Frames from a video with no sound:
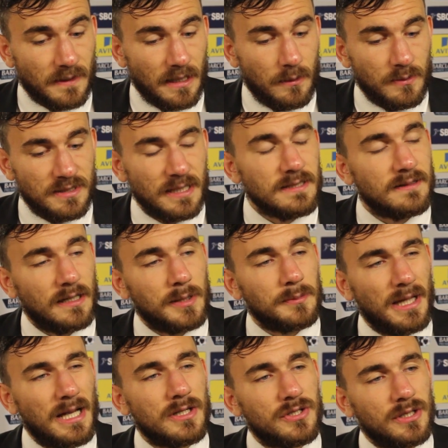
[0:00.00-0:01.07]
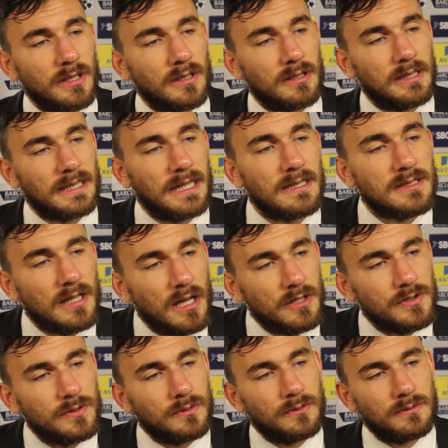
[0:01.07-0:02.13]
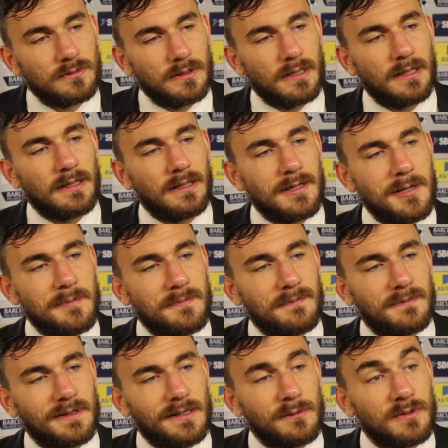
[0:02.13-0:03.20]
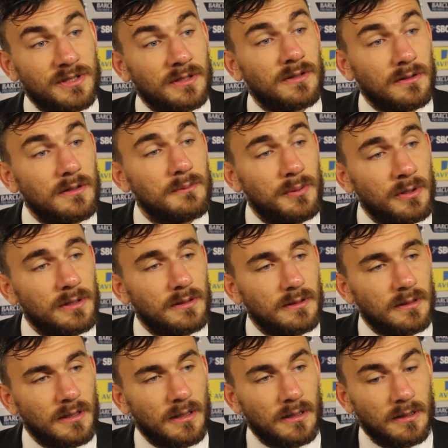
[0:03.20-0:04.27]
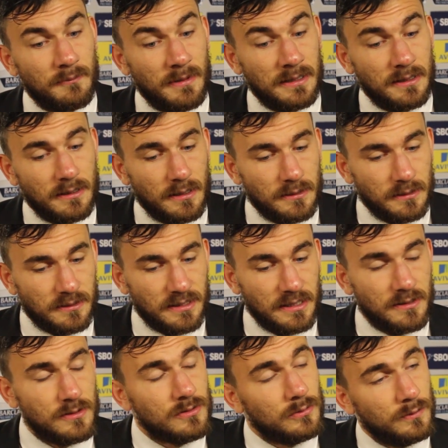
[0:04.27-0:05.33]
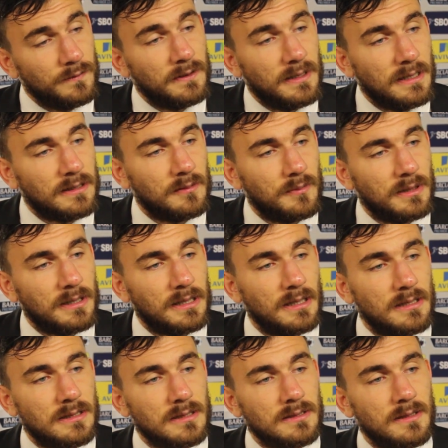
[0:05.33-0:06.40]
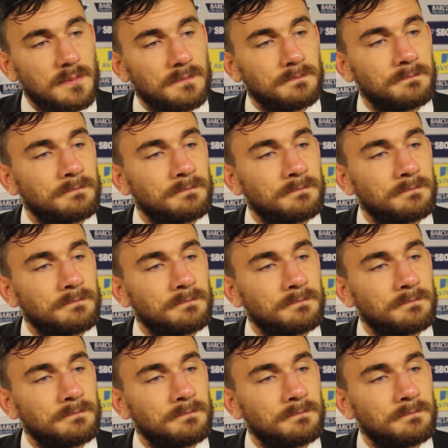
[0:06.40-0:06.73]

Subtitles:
it was this time last year against Arsenal that was a turning point in the season, so hopefully that can be the case this time.